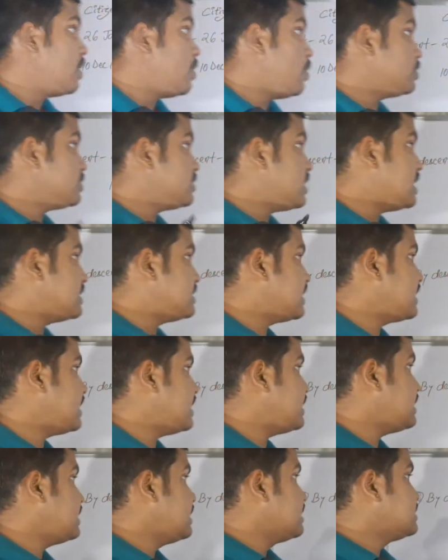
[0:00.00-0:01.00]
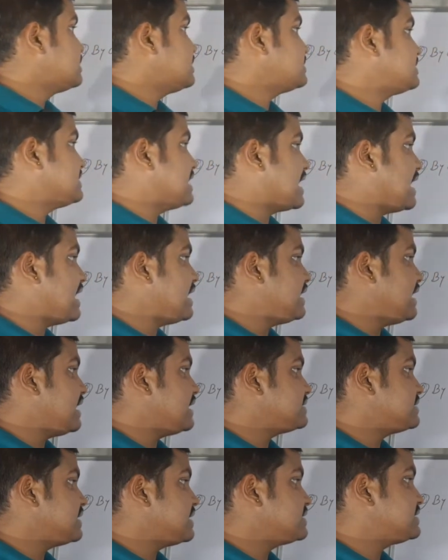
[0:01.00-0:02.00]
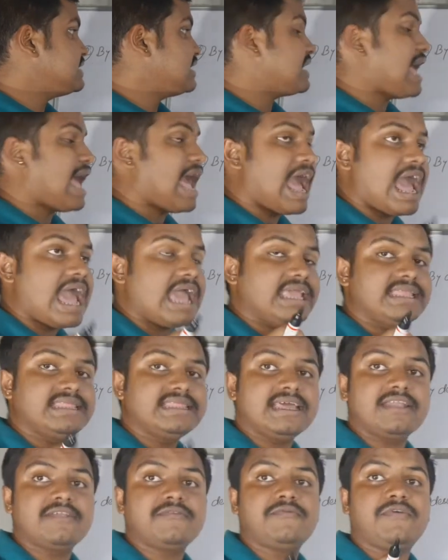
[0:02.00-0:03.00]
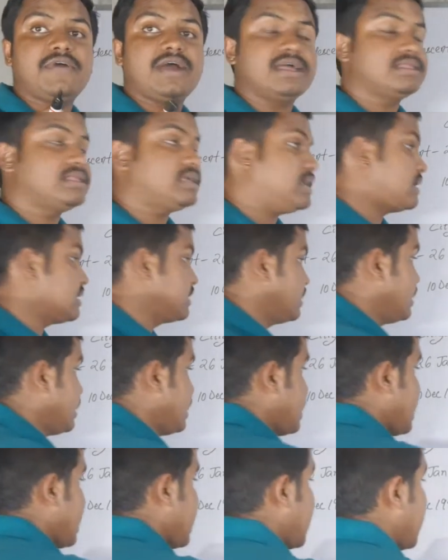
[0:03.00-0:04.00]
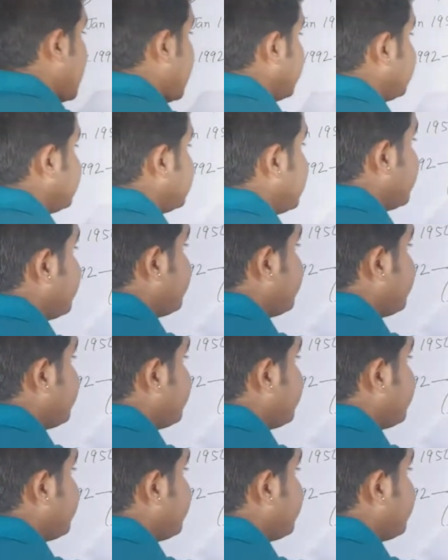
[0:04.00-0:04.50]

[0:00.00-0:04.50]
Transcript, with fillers: On the other hand, the second date says that either father either